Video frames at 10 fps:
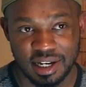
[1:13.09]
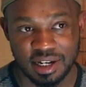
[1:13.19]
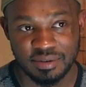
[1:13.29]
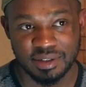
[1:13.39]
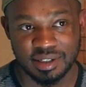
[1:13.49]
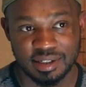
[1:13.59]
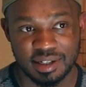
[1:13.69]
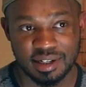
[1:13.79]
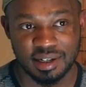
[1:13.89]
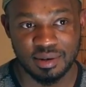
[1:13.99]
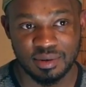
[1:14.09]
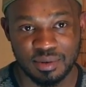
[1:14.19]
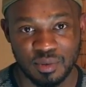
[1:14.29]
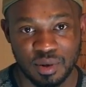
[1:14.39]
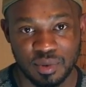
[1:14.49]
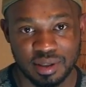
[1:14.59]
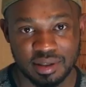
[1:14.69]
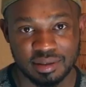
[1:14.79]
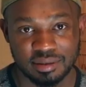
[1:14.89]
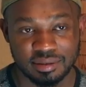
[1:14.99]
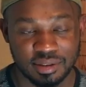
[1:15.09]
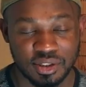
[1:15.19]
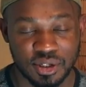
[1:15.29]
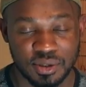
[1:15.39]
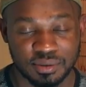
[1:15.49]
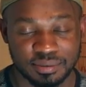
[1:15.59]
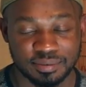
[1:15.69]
And ever since then, I kind of went with it, so.